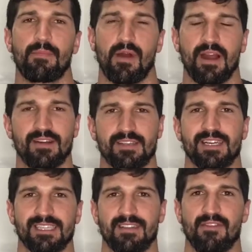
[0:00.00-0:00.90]

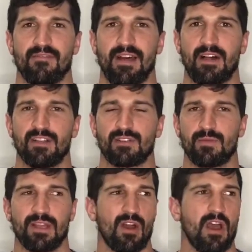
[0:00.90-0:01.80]
prioritize different values,
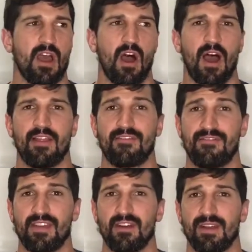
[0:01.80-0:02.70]
we either
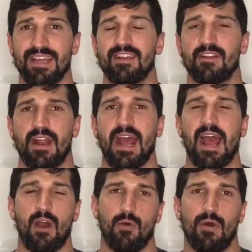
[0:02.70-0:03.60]
feel in and
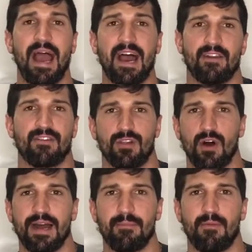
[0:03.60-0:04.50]
or out of
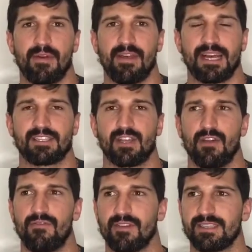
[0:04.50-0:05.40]
alignment with that.
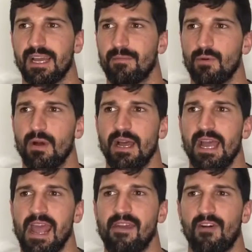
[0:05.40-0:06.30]
So for example,
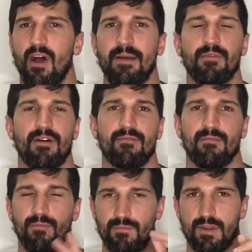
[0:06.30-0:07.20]
if I'm
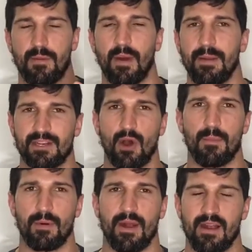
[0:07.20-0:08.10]
not, you know, my
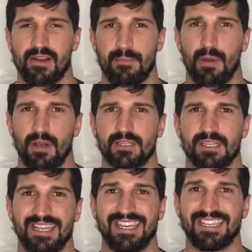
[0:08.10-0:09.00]
top priority
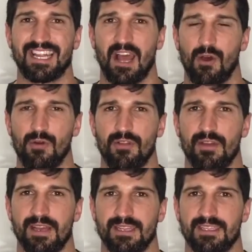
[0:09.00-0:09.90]
personally is health.
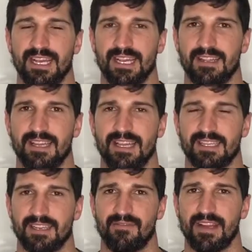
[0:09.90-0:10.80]
Secondly,
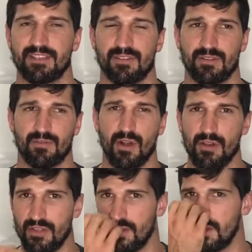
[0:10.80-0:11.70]
it's adventure and
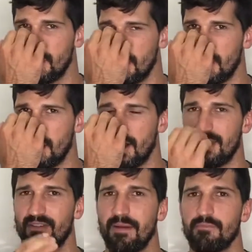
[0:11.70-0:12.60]
growth.
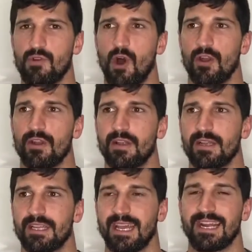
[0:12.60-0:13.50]
And if I'm not
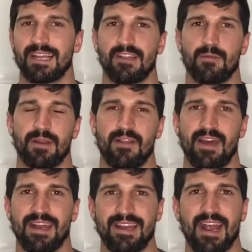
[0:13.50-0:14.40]
getting a little bit of
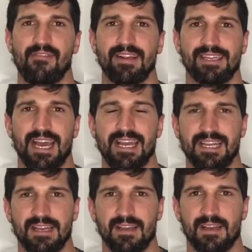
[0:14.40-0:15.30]
that in every
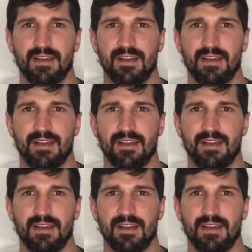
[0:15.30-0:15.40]
day,